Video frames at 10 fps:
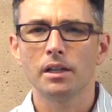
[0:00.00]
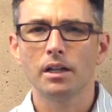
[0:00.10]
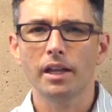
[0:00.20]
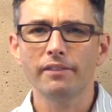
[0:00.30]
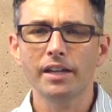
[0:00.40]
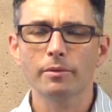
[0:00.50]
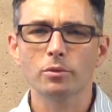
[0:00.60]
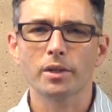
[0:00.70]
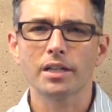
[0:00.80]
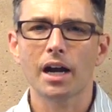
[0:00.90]
A lot of times when
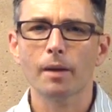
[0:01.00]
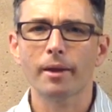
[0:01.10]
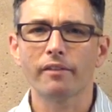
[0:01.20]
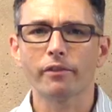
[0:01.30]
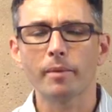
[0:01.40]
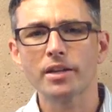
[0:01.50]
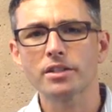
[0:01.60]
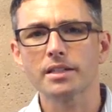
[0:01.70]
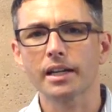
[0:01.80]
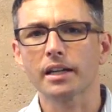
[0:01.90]
we talk about information
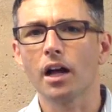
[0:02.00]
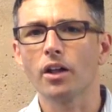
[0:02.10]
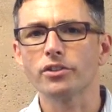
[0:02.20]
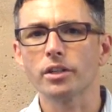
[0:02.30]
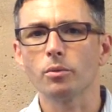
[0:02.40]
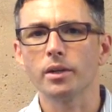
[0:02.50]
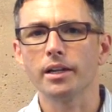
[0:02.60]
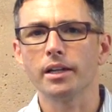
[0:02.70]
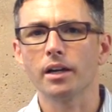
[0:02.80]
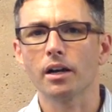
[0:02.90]
technology,
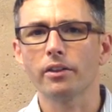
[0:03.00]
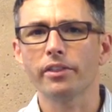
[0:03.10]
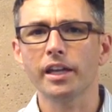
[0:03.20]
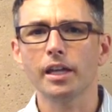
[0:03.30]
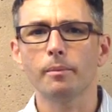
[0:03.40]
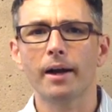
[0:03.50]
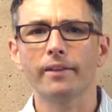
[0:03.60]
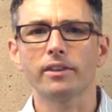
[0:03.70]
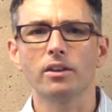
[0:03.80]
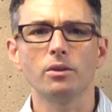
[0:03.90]
we are thinking
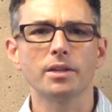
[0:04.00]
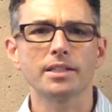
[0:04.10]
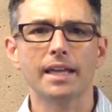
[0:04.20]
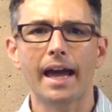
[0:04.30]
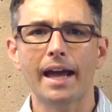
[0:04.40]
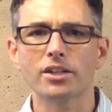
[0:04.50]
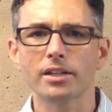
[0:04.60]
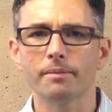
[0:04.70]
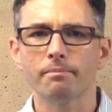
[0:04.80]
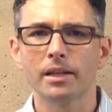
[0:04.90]
about the newest
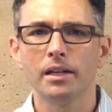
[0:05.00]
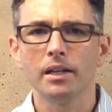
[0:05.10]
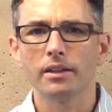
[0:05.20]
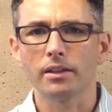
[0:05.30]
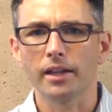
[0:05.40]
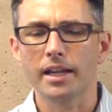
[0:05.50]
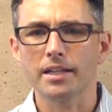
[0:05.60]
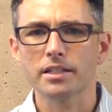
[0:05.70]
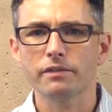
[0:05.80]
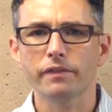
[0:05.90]
gadget, the
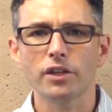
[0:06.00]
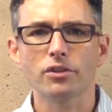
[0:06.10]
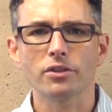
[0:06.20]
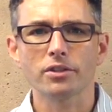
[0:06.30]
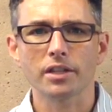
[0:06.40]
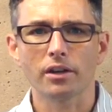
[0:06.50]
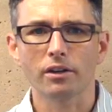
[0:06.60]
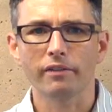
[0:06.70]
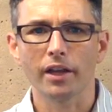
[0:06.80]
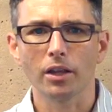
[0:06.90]
latest features that are
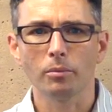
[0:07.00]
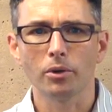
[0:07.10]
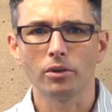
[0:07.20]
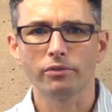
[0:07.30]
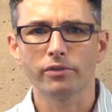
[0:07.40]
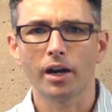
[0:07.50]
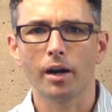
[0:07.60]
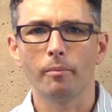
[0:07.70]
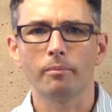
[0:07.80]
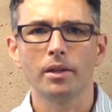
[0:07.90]
available
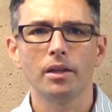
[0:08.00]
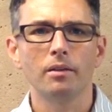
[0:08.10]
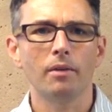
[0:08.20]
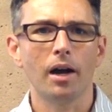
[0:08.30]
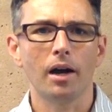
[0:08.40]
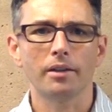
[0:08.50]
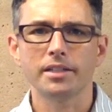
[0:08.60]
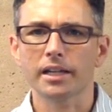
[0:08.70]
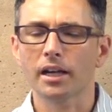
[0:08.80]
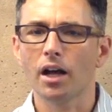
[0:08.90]
from uh,
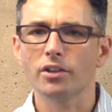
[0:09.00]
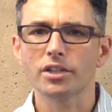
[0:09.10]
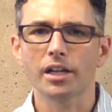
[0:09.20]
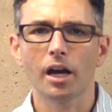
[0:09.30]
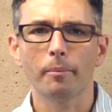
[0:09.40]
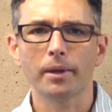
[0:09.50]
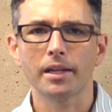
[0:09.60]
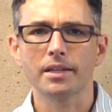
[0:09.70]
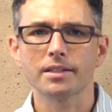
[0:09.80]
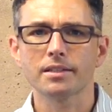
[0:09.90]
technology
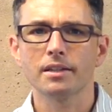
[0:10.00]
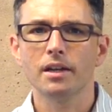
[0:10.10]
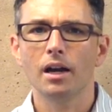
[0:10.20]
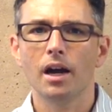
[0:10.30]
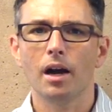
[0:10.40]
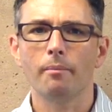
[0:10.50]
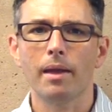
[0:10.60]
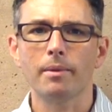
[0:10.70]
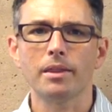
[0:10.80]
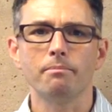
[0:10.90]
companies, uh,
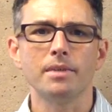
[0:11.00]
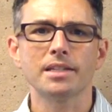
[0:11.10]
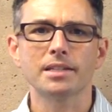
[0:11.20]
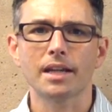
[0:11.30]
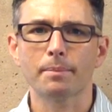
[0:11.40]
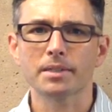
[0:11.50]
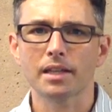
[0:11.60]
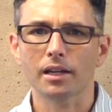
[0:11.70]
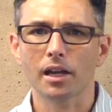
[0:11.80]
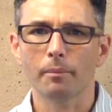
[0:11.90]
maybe the missteps
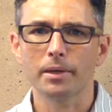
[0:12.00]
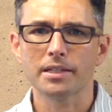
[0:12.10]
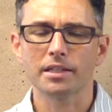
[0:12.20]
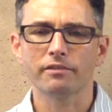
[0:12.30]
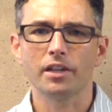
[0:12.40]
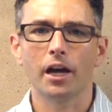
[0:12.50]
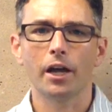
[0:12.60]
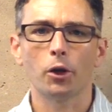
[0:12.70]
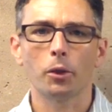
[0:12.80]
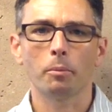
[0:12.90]
that companies have
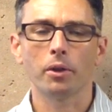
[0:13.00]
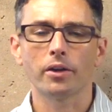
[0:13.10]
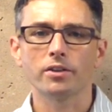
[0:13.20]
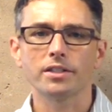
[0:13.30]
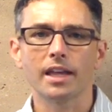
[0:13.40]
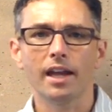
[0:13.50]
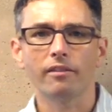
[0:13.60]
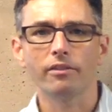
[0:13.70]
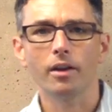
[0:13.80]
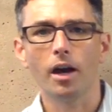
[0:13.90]
done or the blunders they have
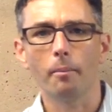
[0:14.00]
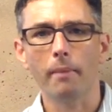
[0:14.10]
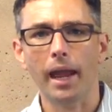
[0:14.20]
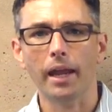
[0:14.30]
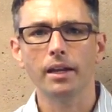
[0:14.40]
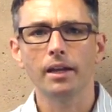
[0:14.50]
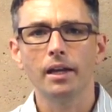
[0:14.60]
uh, made.